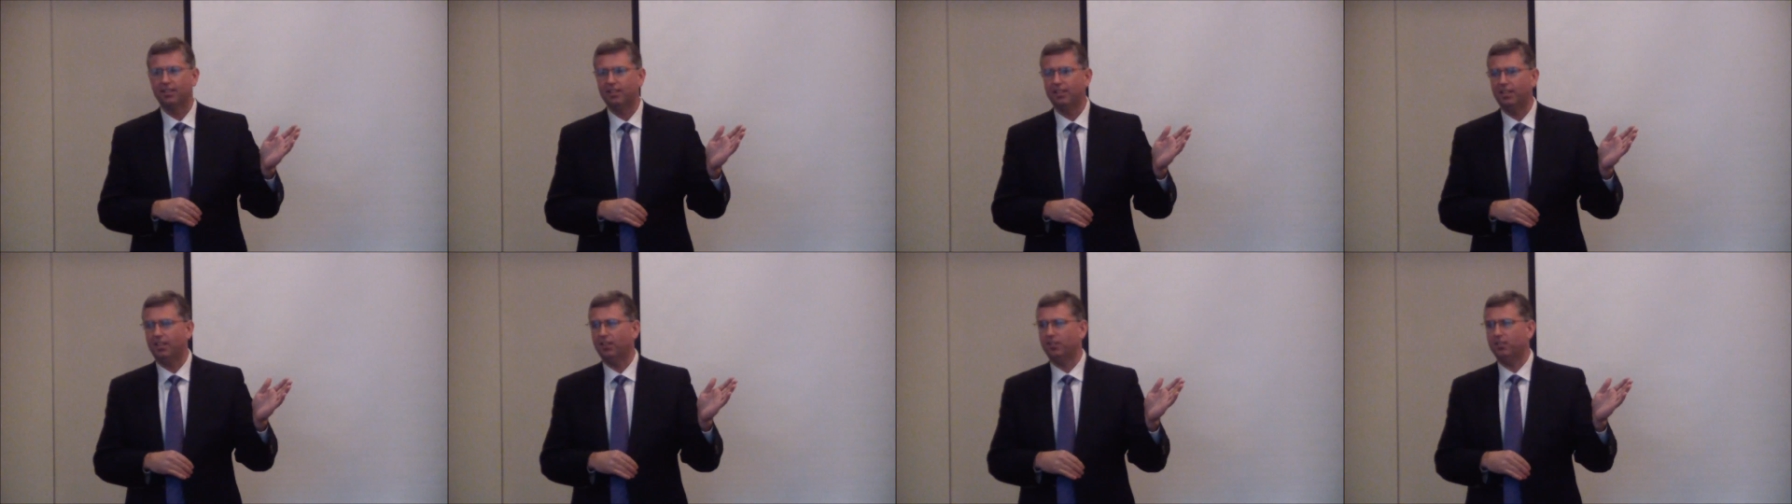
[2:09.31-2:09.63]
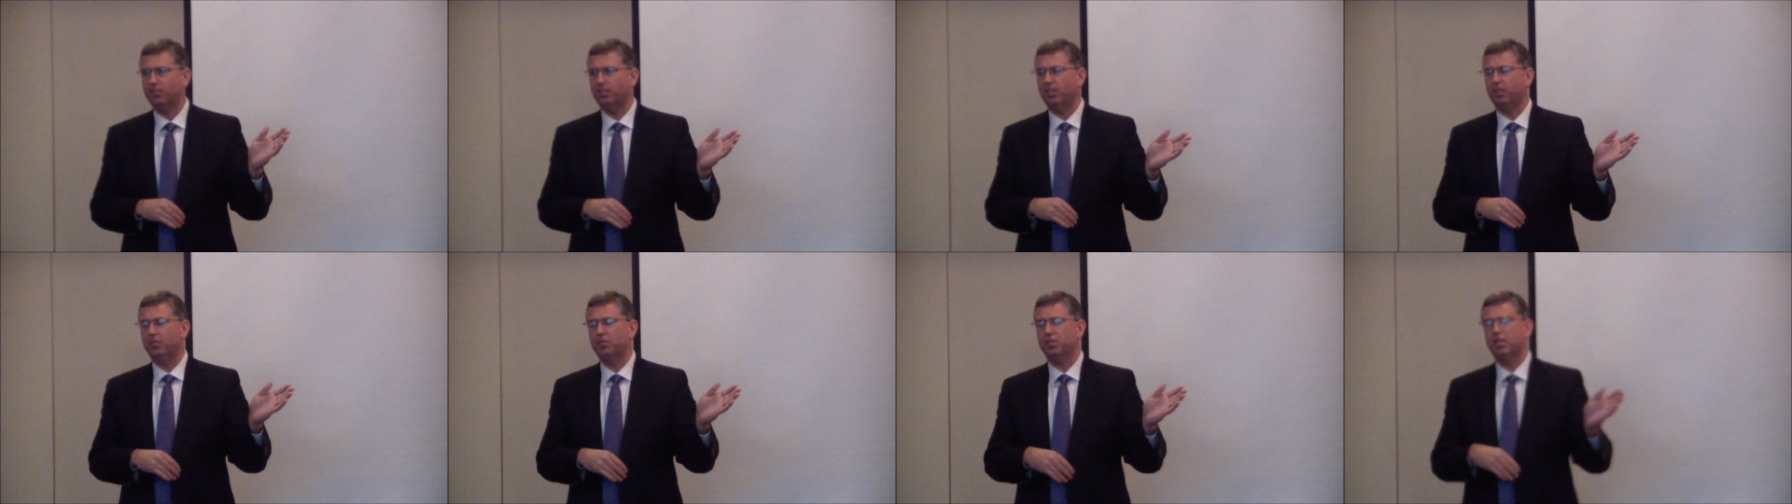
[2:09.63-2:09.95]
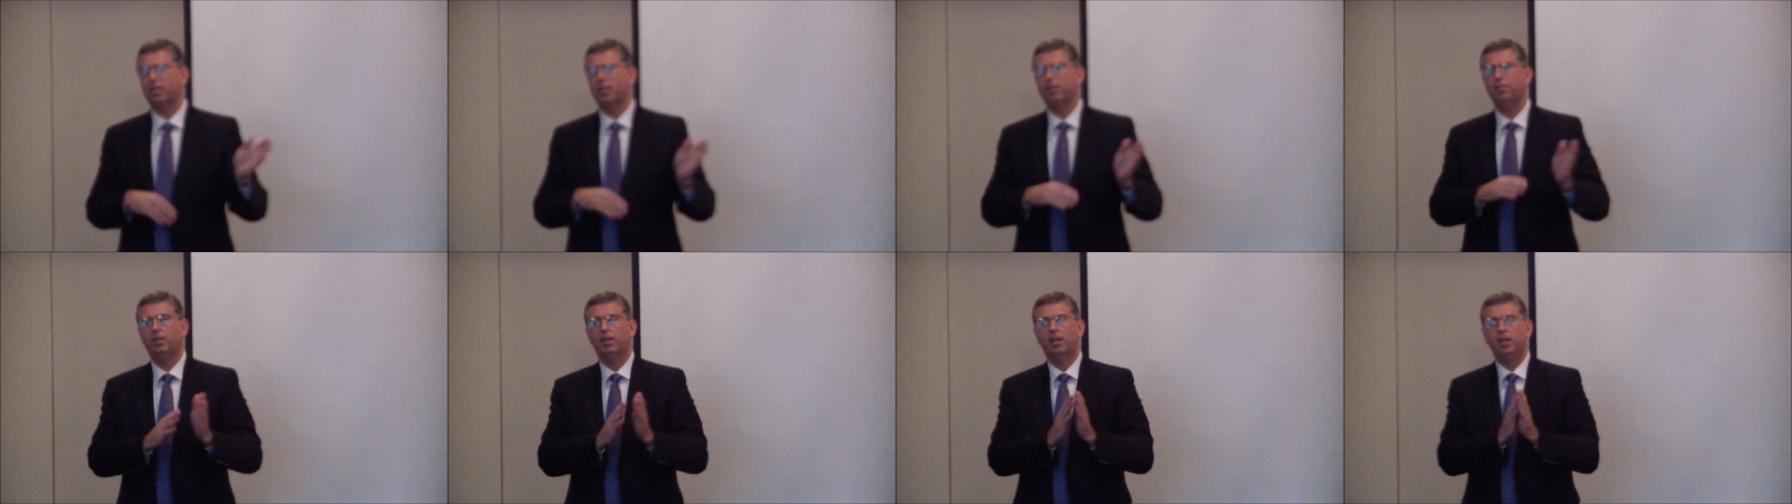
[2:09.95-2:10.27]
you know what I'm
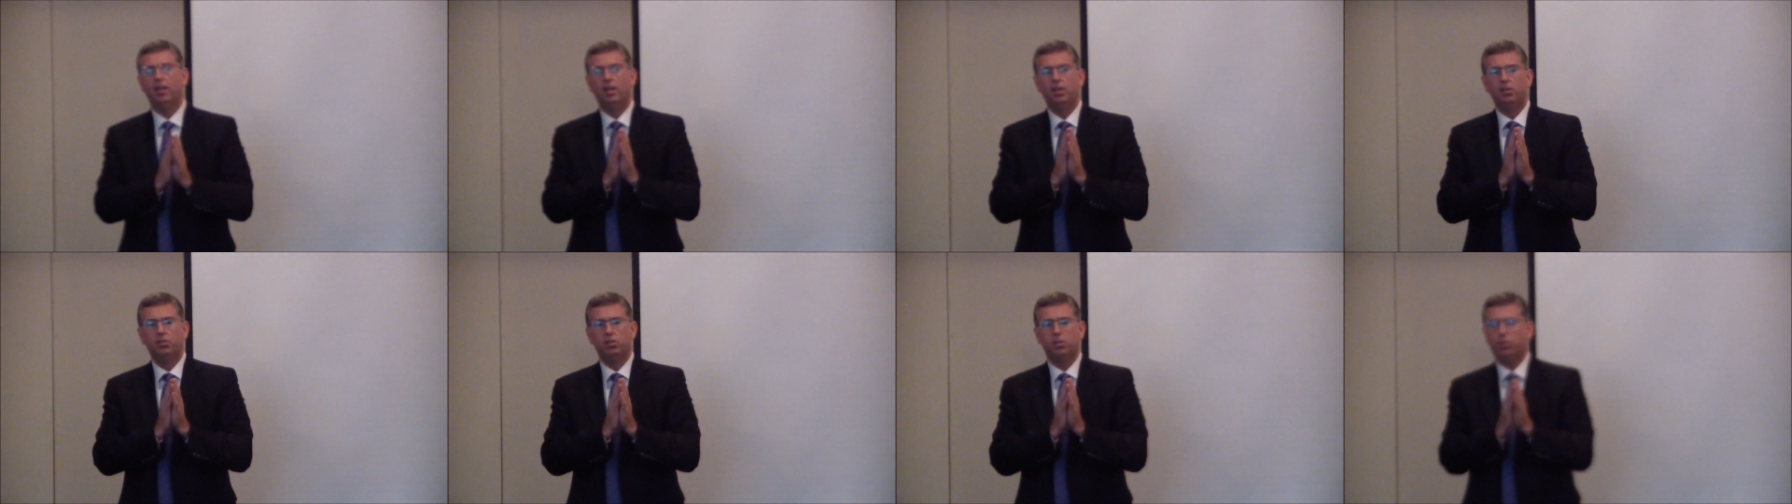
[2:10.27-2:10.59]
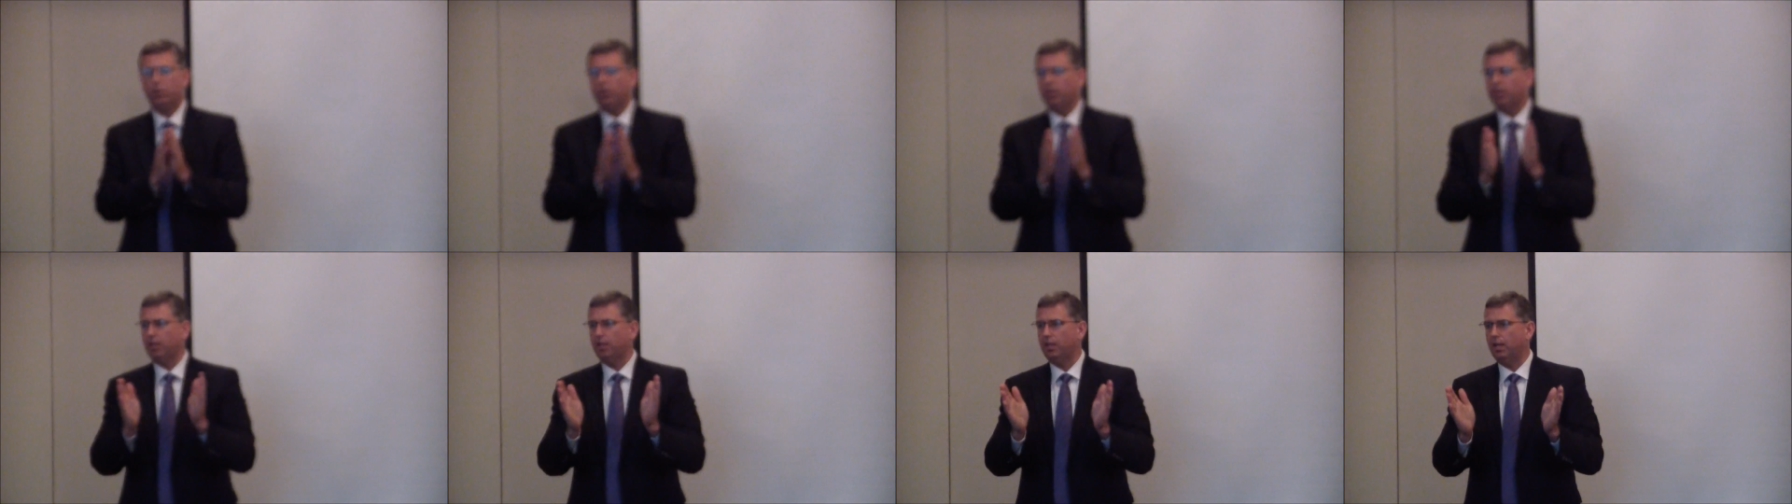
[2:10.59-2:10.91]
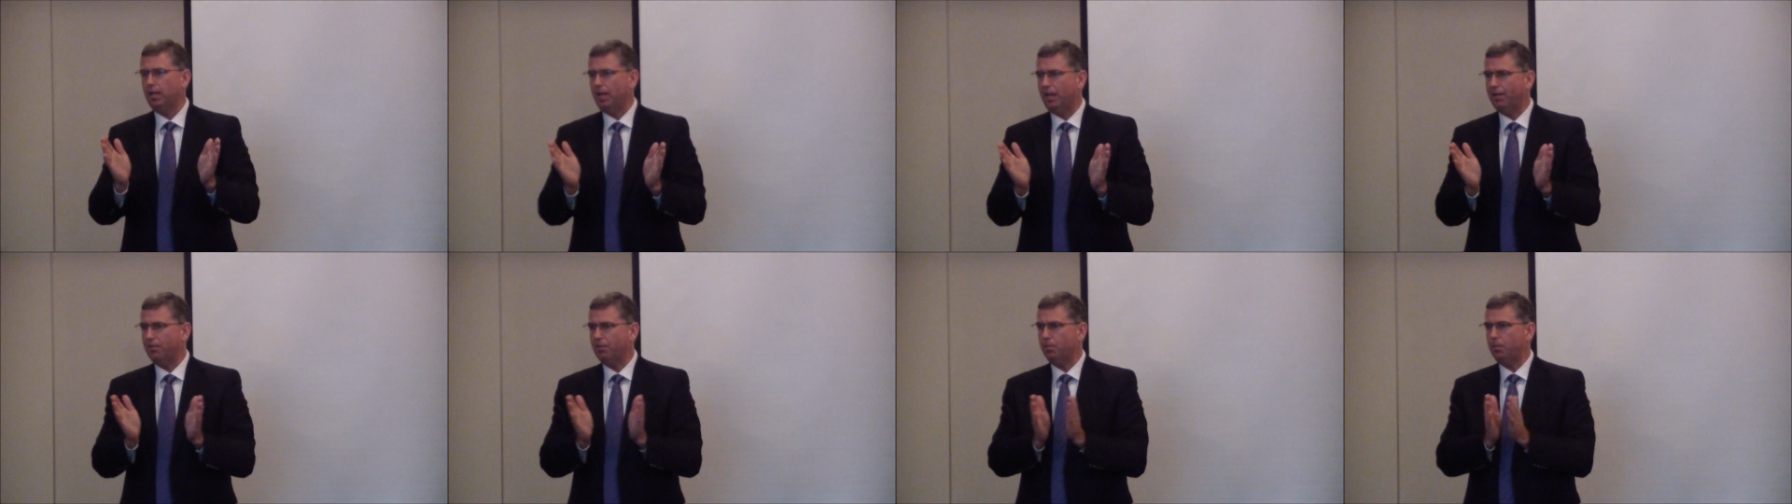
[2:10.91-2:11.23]
saying? So we
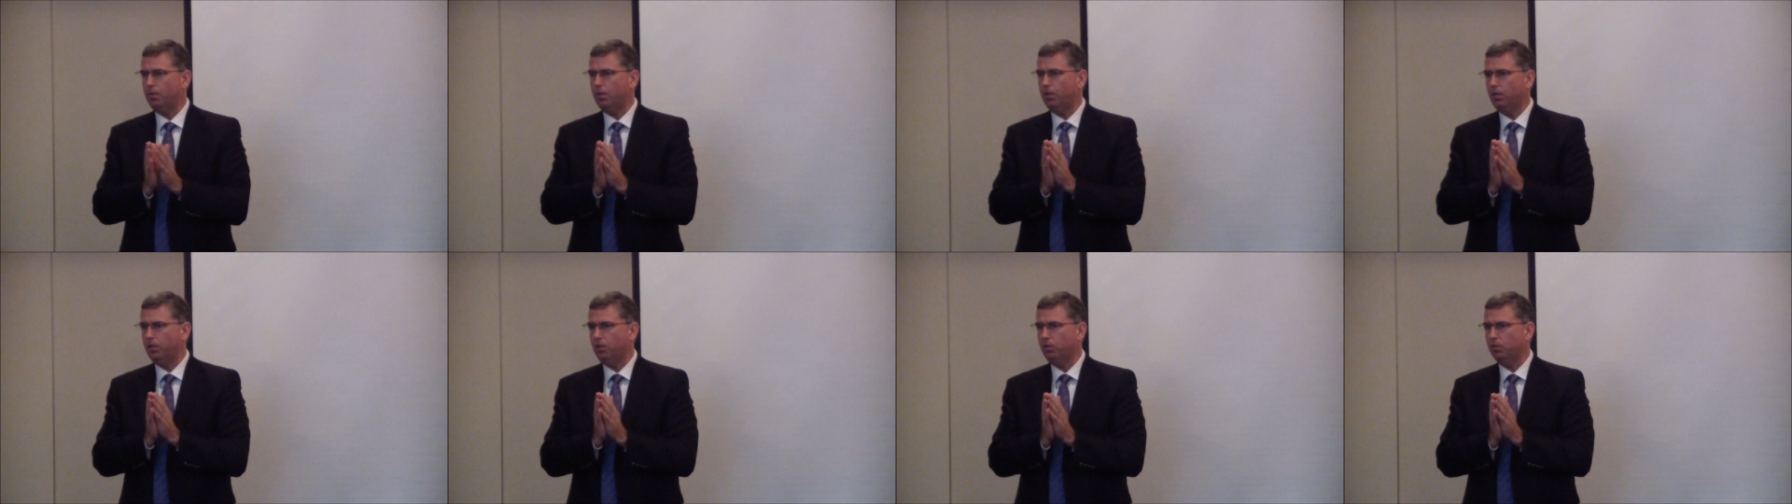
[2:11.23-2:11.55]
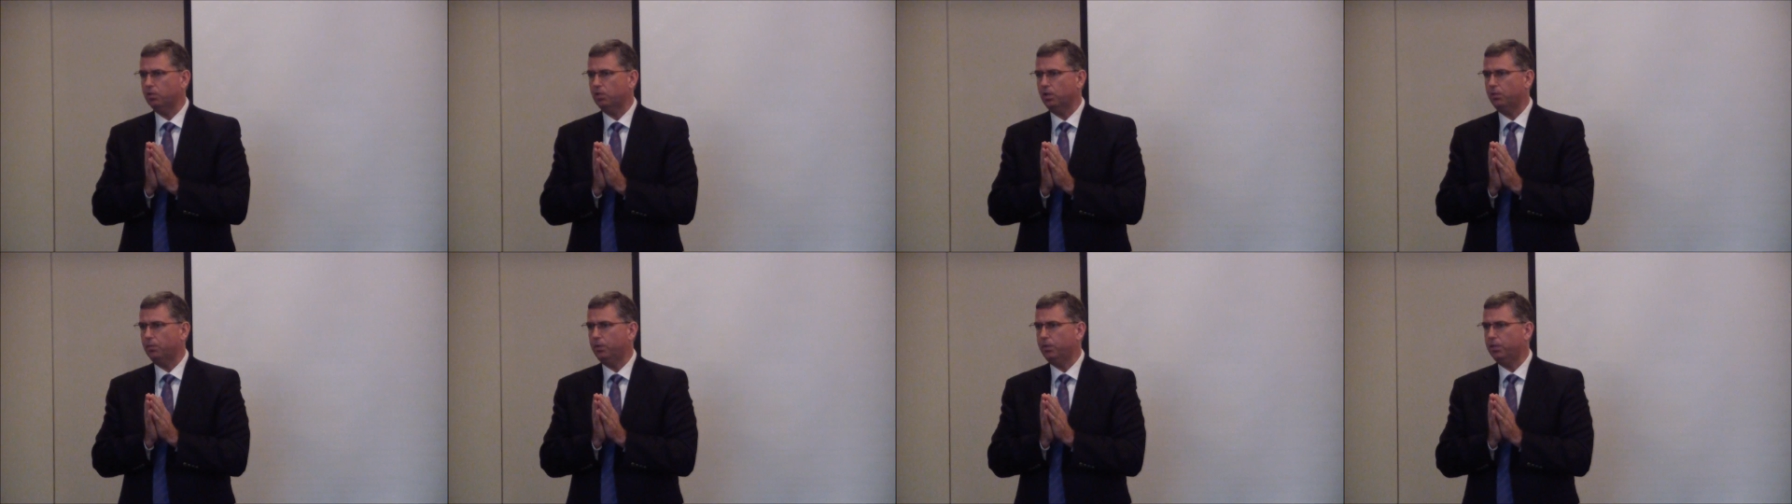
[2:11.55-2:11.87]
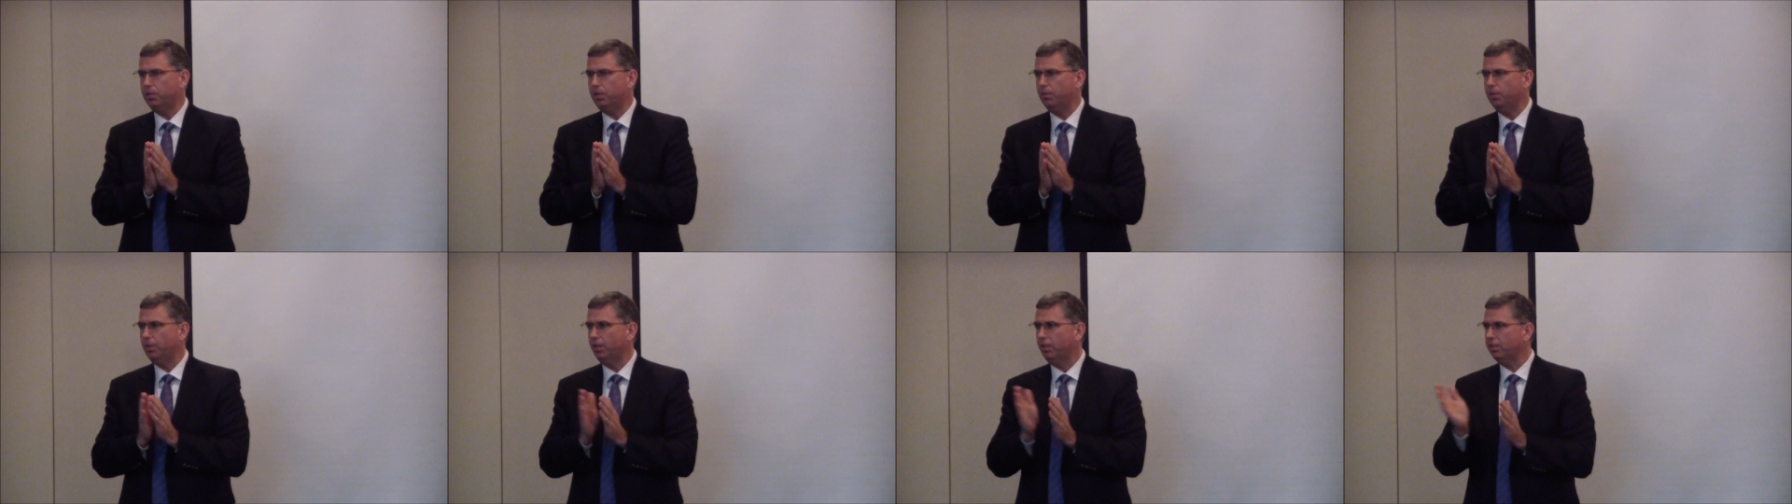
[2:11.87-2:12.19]
can have the ability to do somewhere in between.